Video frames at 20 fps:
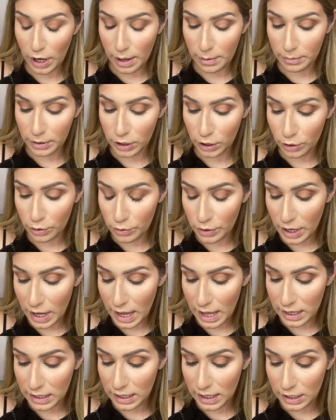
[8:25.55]
I'm gonna go
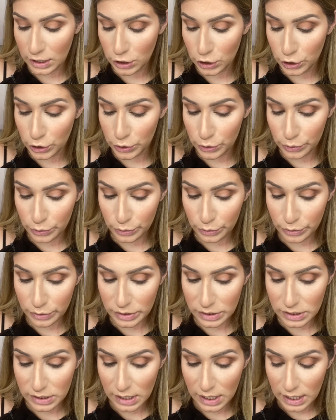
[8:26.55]
ahead and
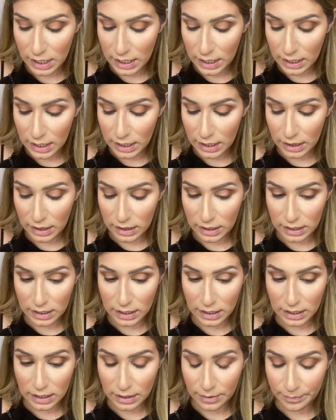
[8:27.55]
use
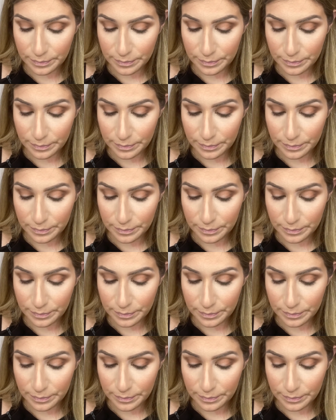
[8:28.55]
the